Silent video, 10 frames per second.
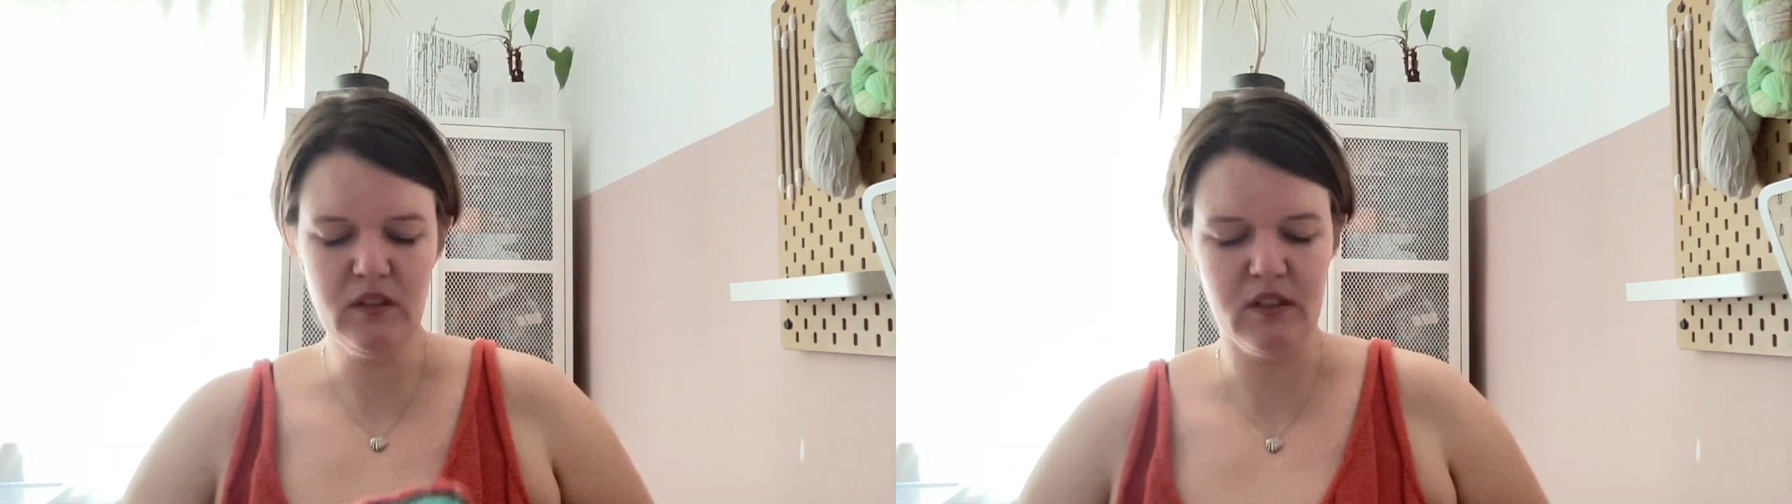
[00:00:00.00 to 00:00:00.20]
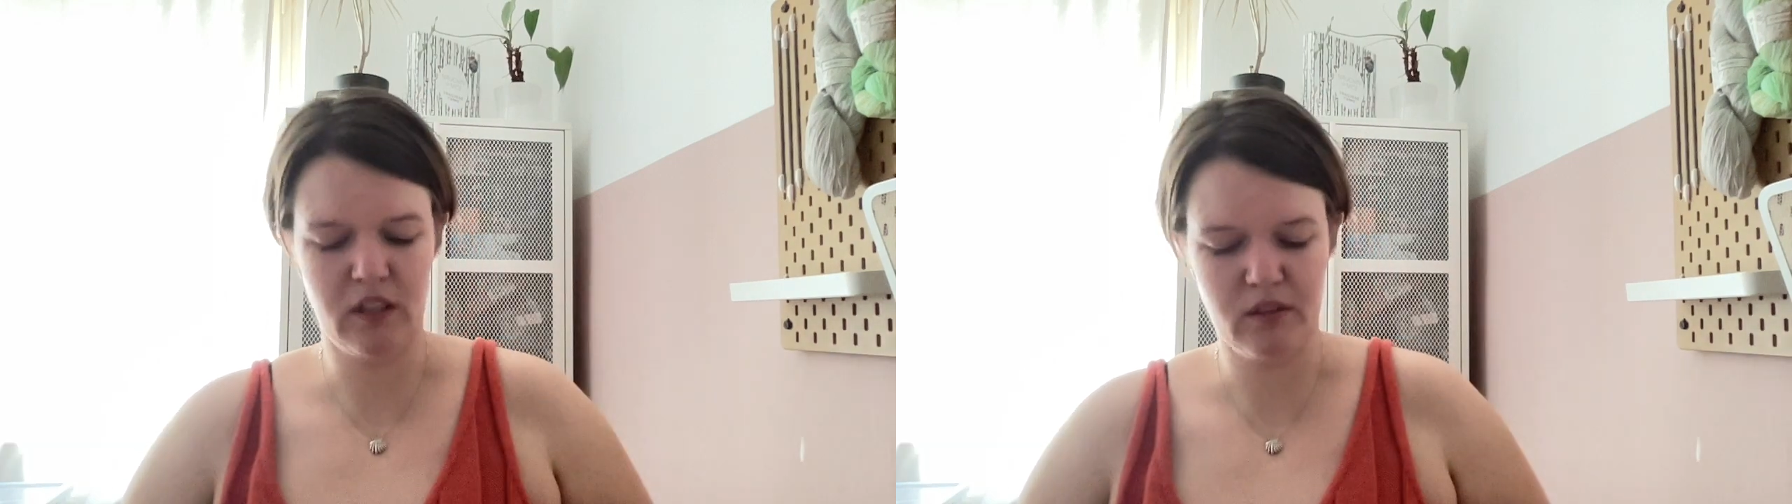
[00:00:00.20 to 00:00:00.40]

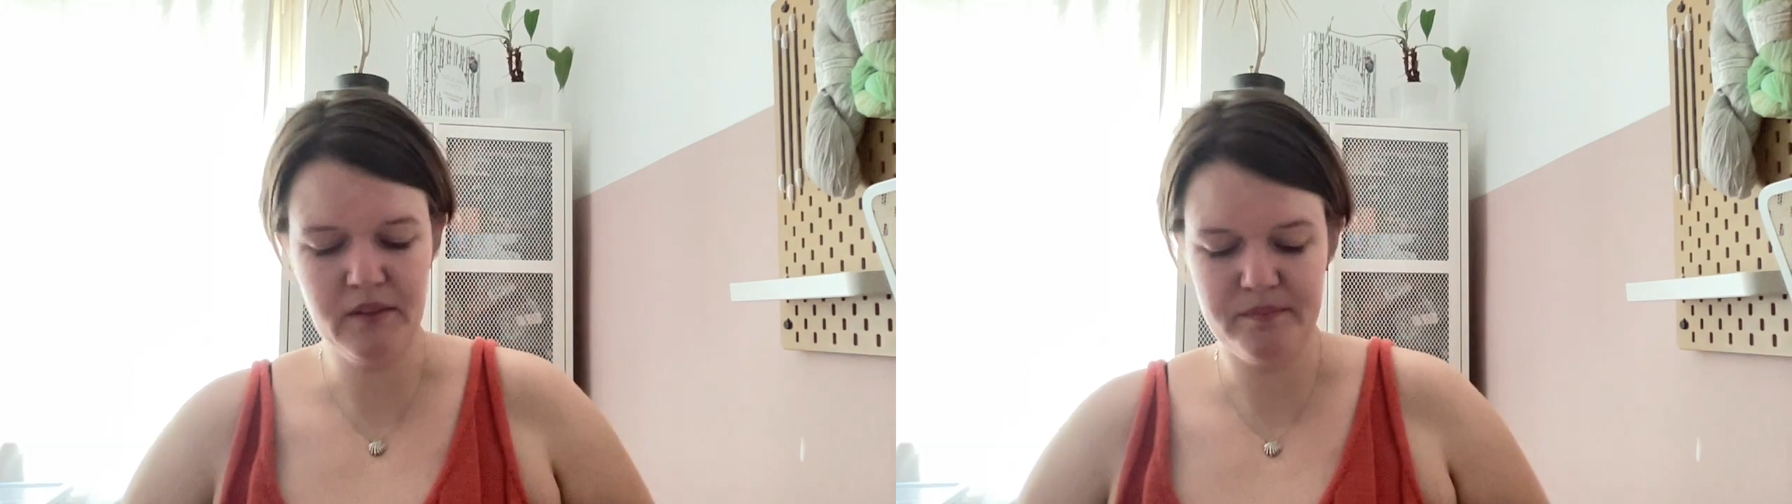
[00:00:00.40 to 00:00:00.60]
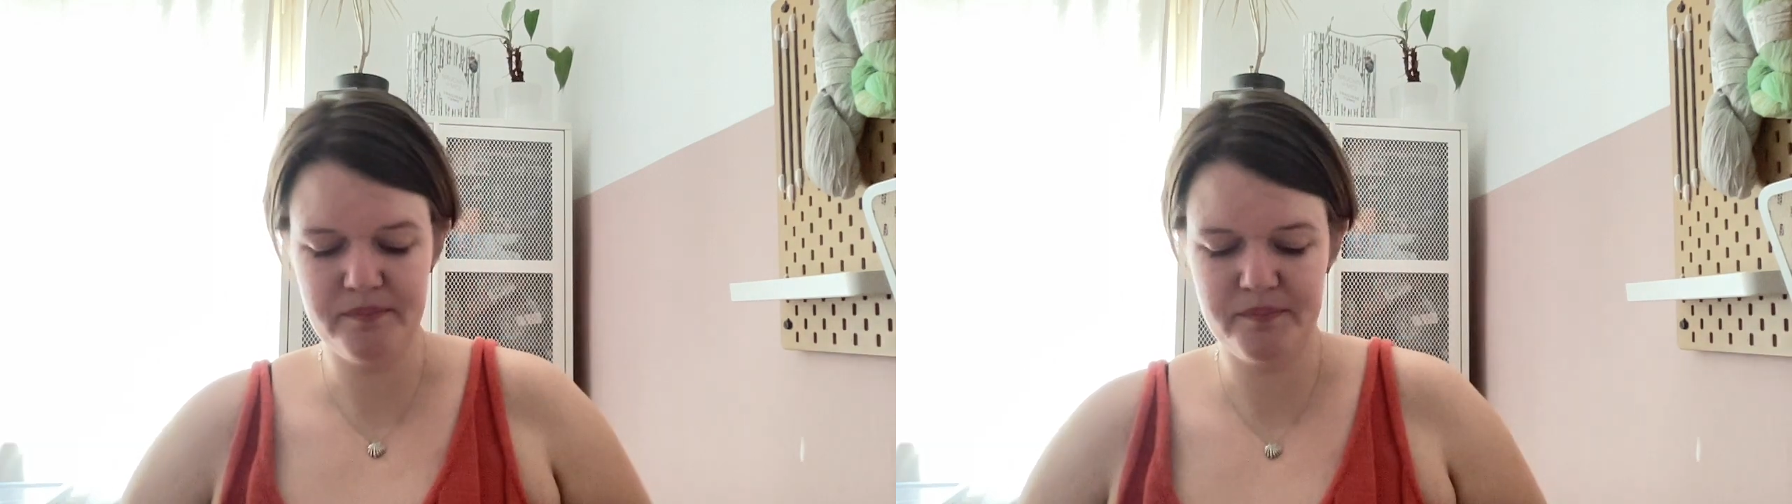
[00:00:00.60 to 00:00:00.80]
sorry,